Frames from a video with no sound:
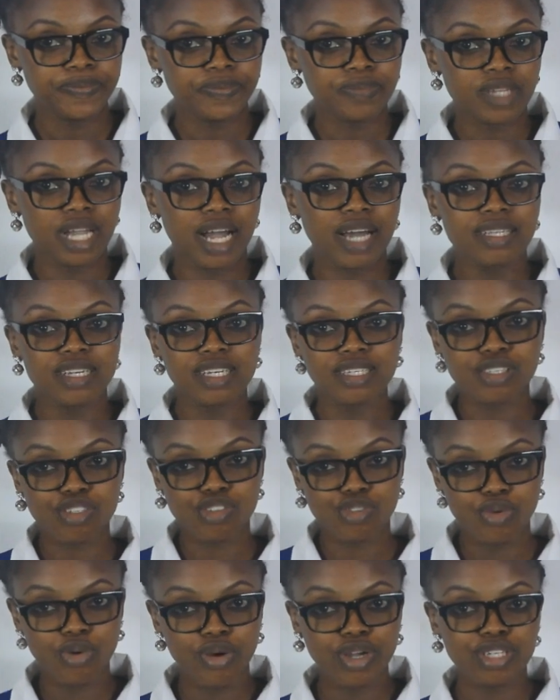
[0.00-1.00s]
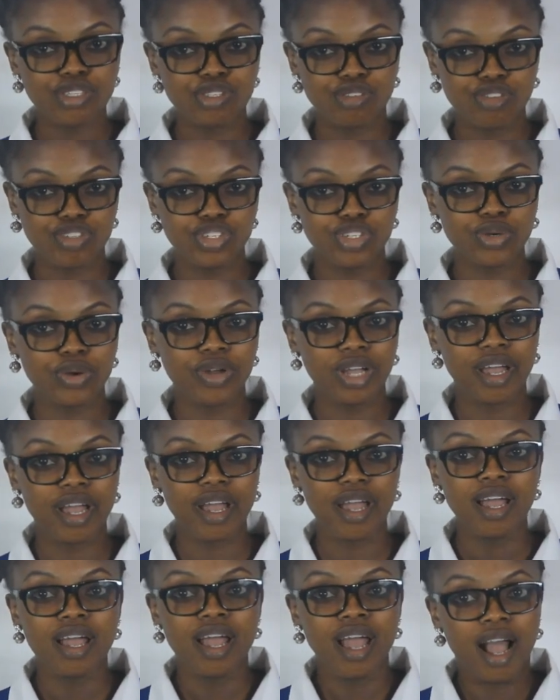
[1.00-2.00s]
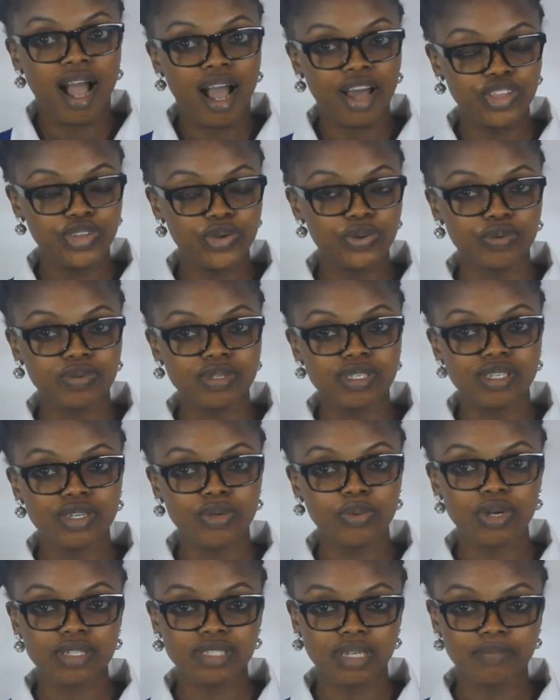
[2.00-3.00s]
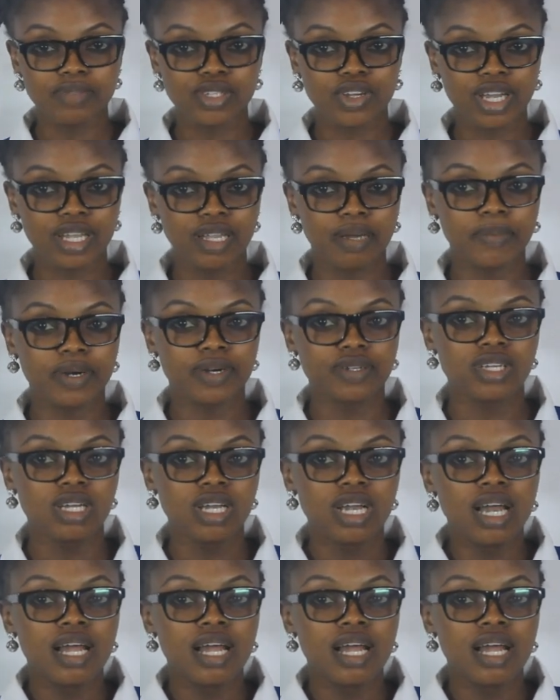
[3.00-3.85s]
And it is going to show here, and you will see what I'm talking about.